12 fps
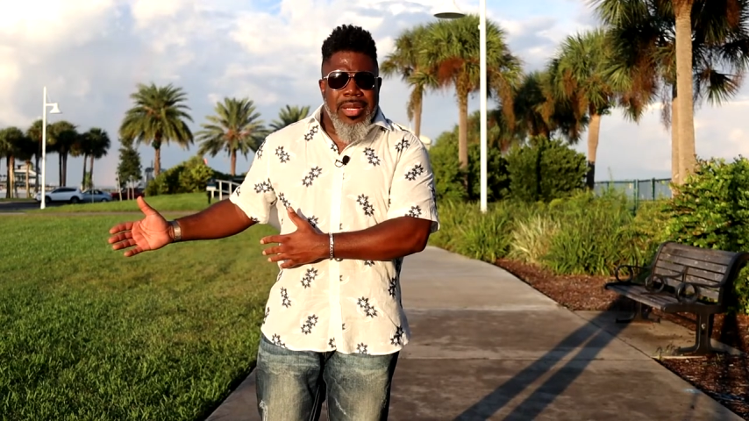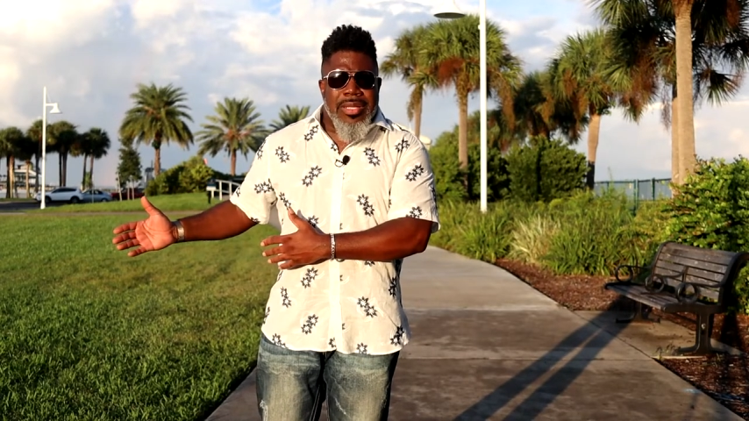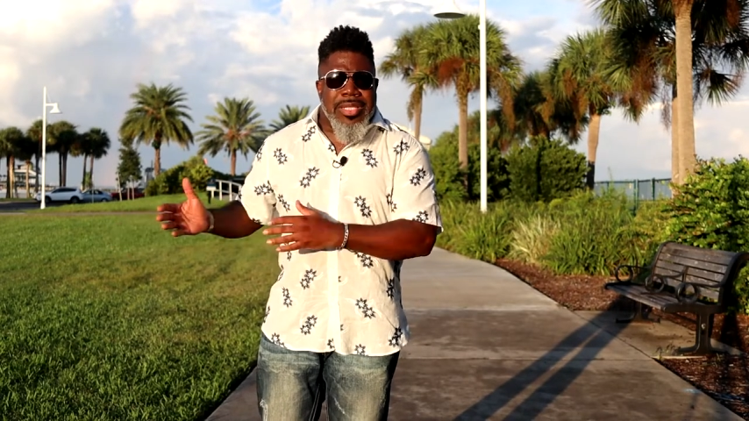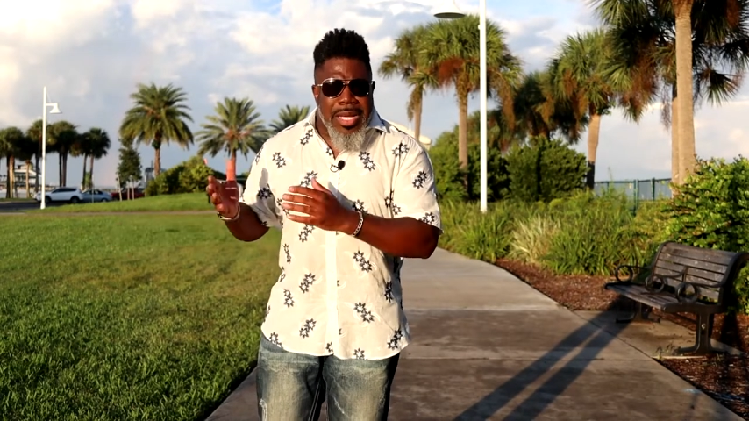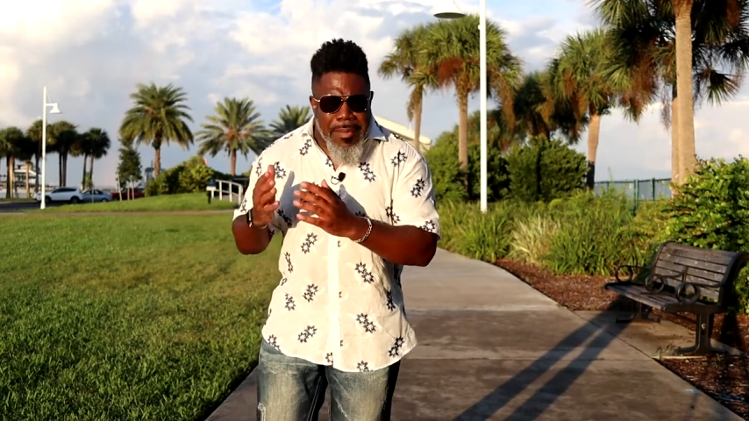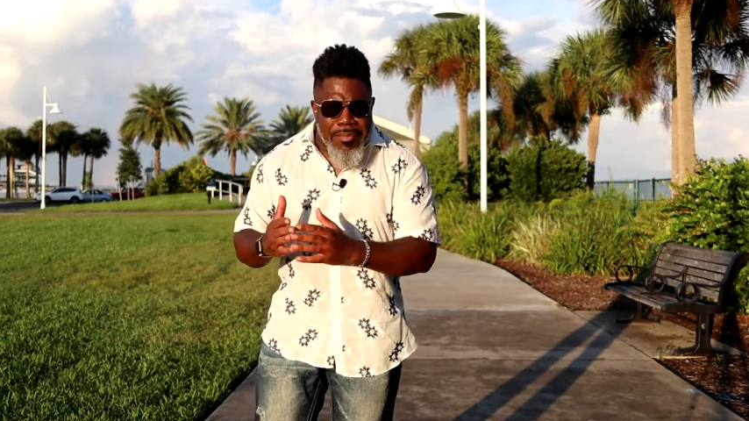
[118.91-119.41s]

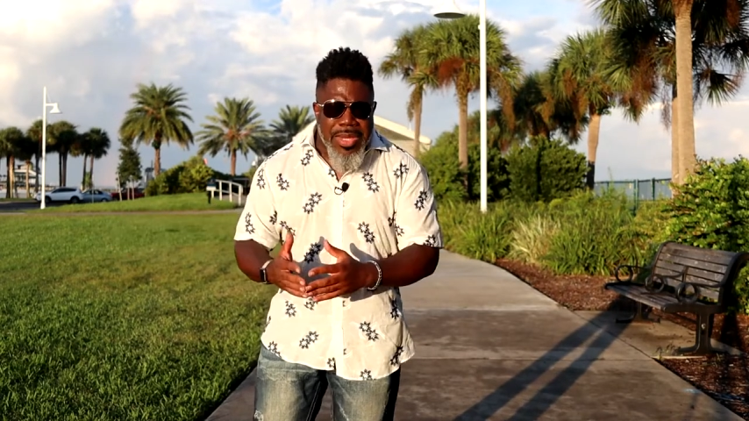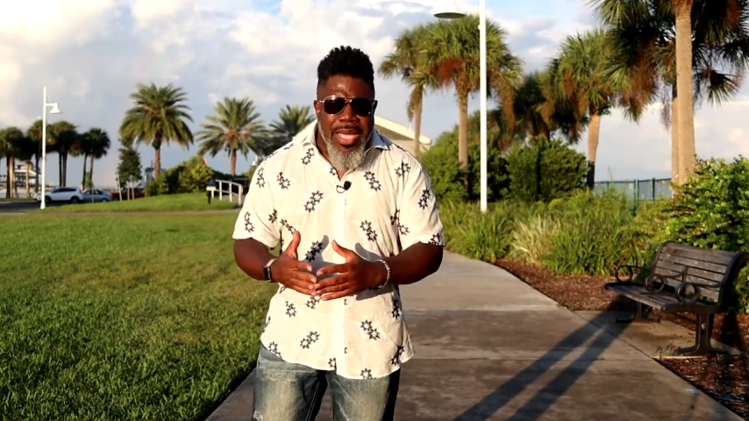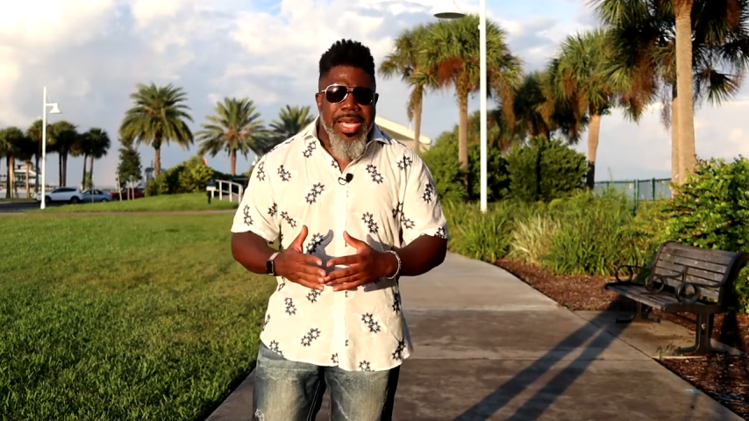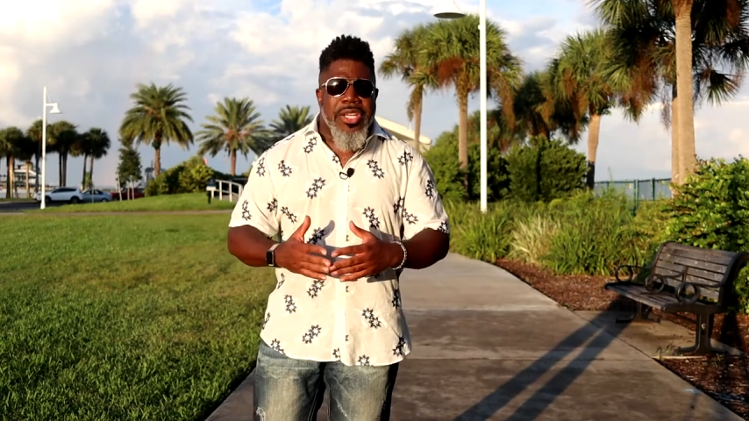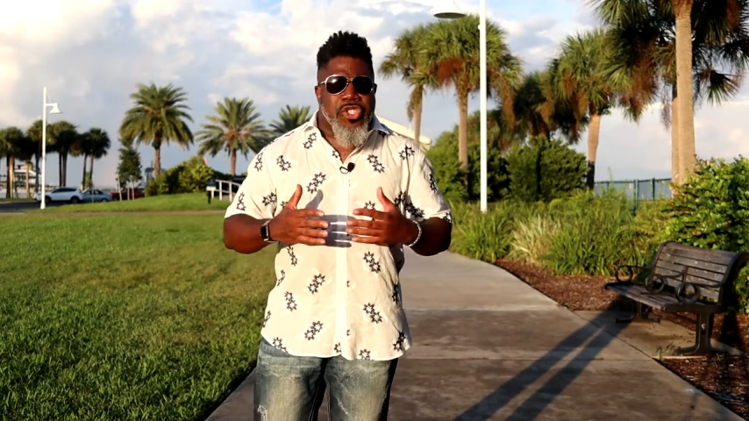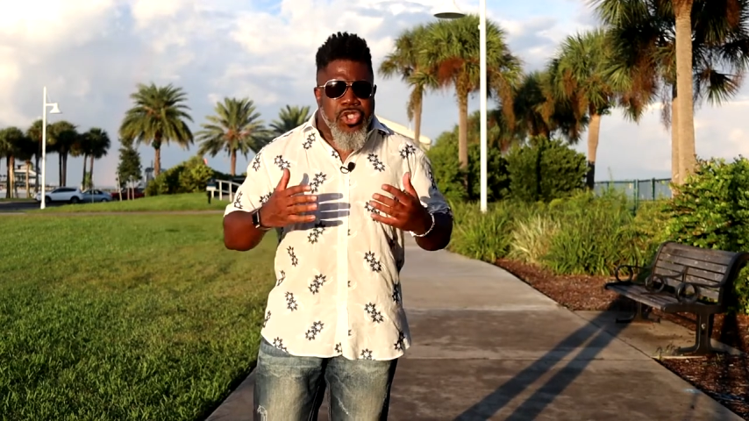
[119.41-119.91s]
Some
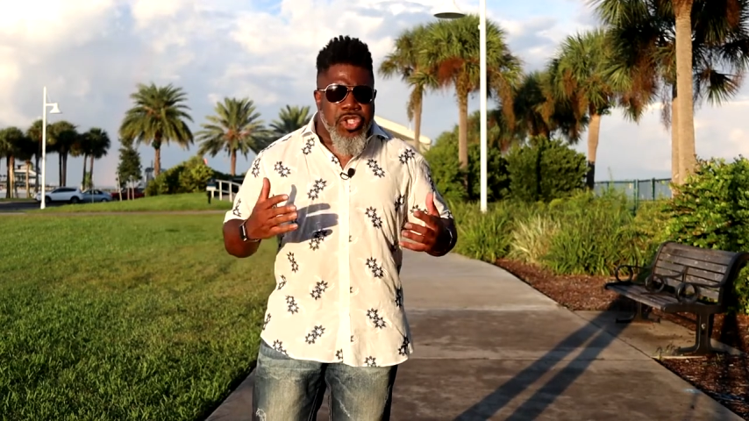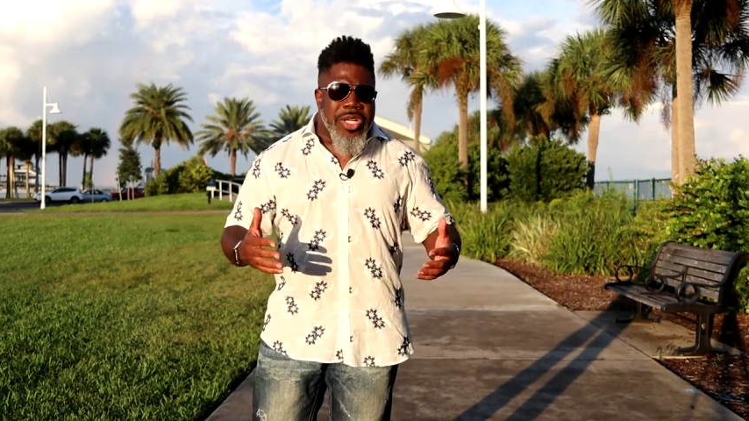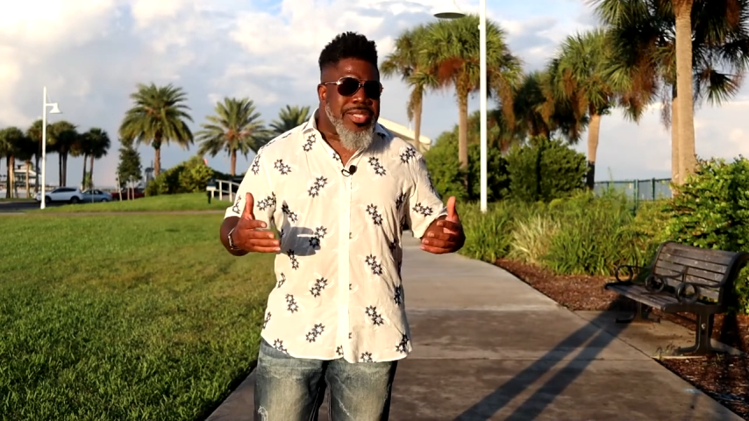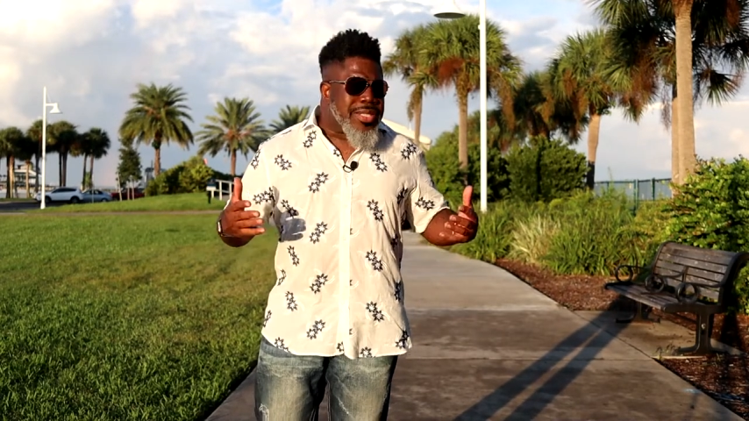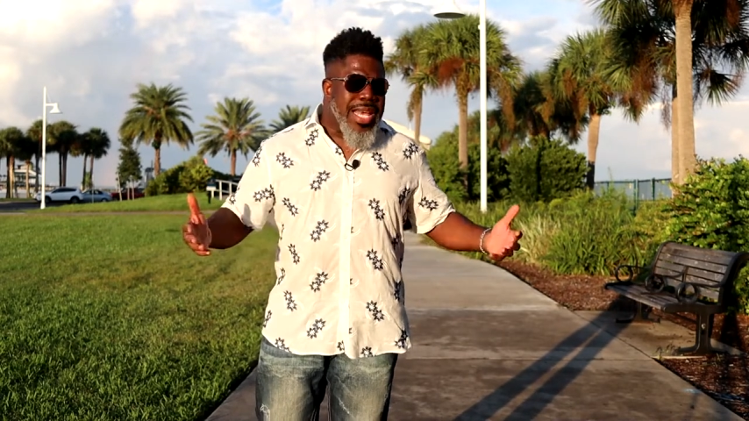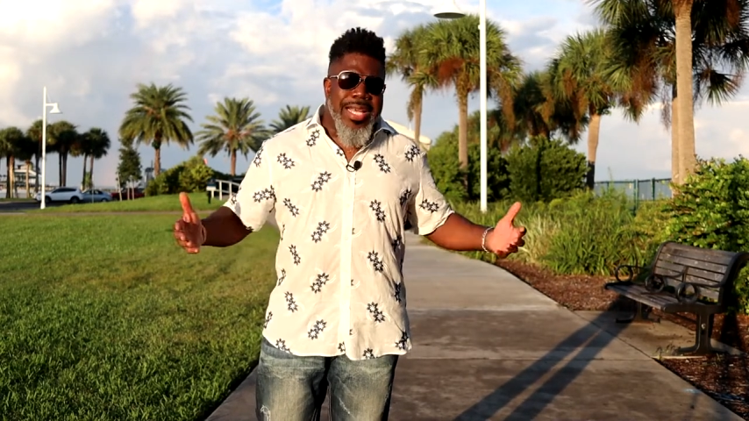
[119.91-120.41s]
things
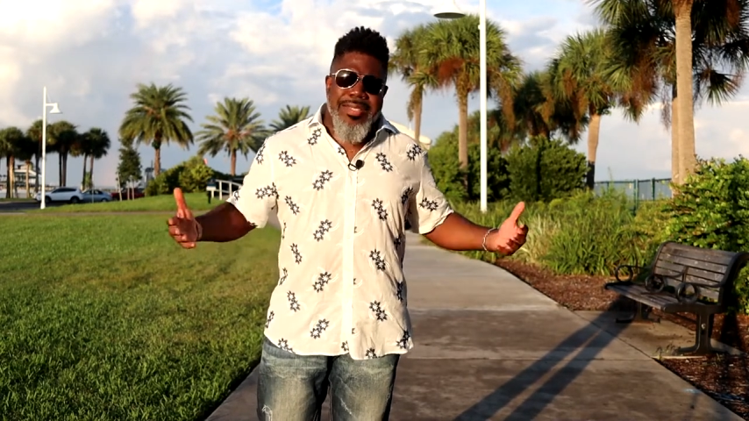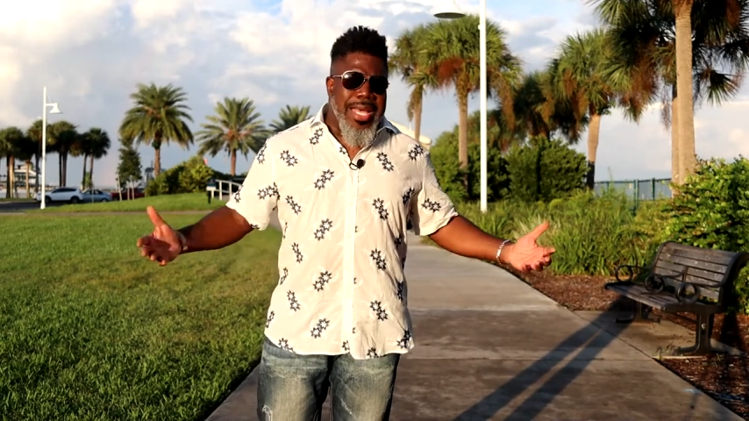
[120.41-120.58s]
just take